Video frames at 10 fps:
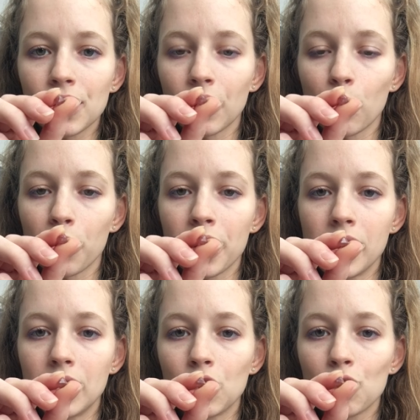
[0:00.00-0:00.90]
They're
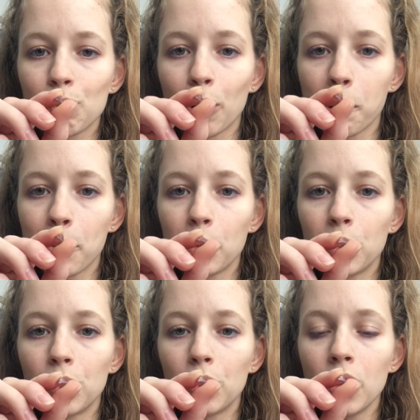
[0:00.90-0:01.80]
orange,
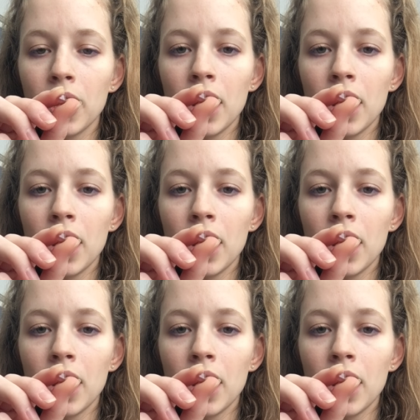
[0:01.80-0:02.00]
purple,